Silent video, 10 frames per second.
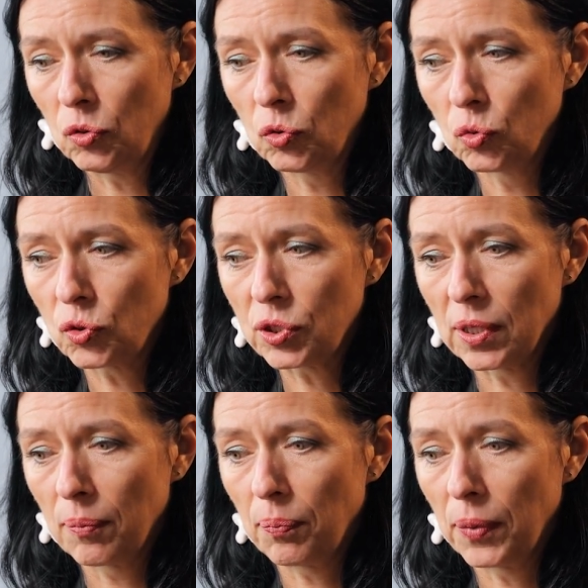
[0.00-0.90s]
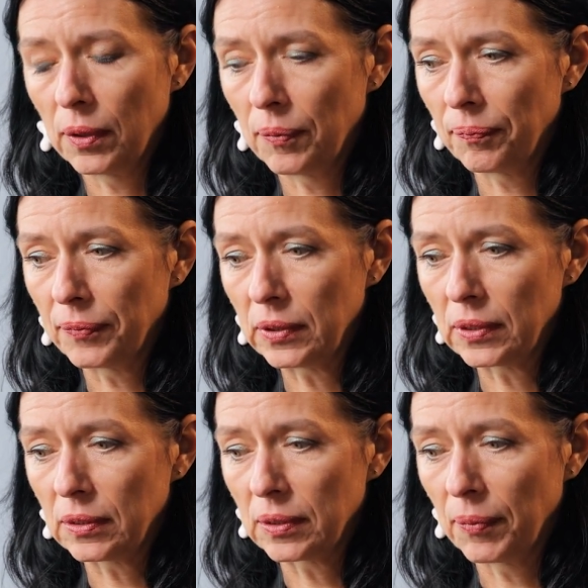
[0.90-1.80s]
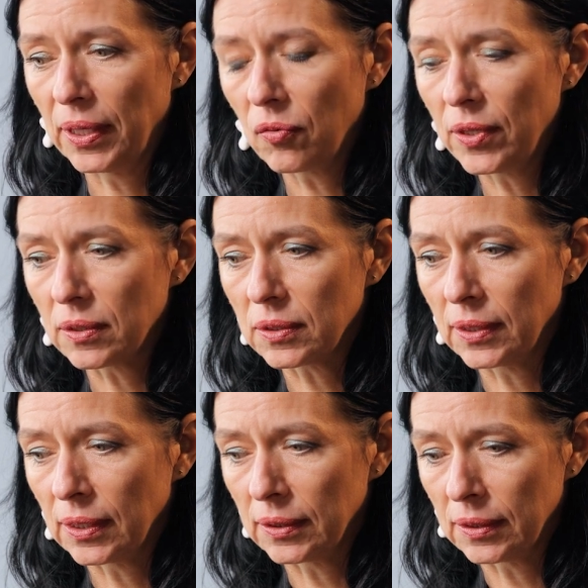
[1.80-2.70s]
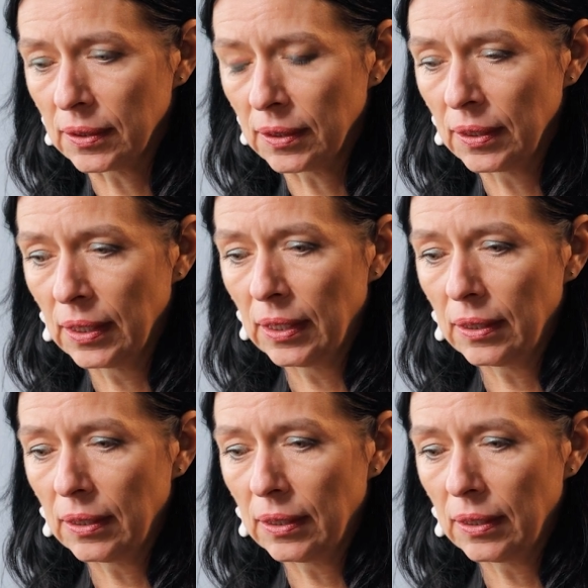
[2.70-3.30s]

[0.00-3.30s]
do some areas that